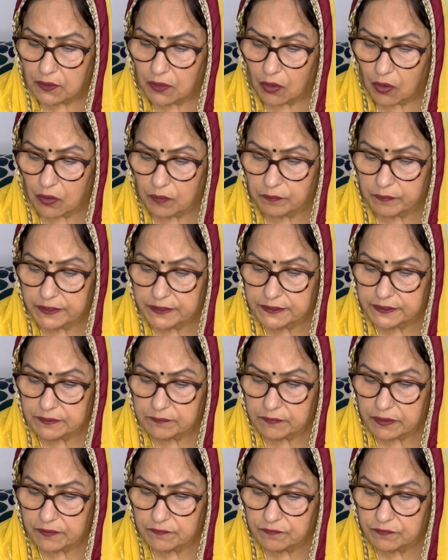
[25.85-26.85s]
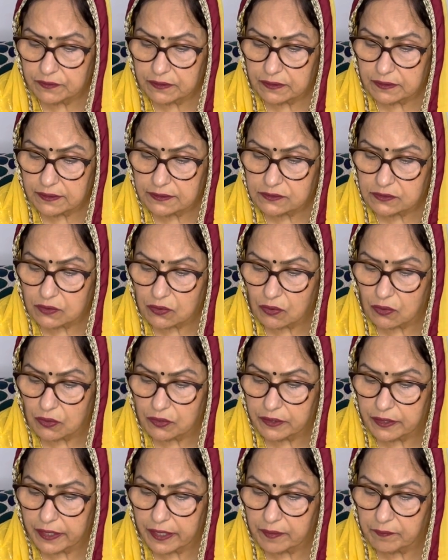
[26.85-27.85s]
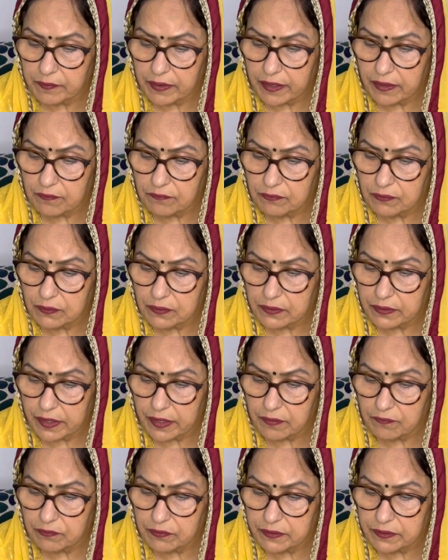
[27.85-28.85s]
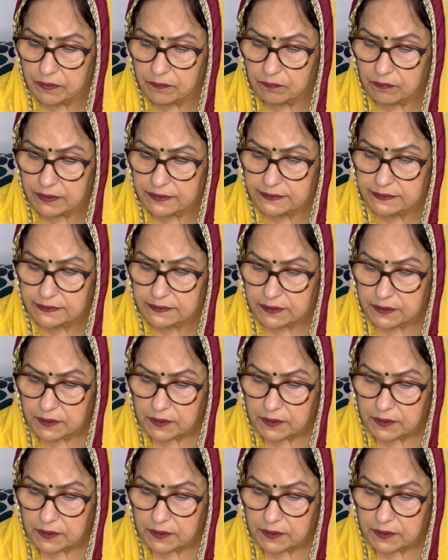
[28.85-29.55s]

On meeting my fearless Lord, I am ever, ever in bliss.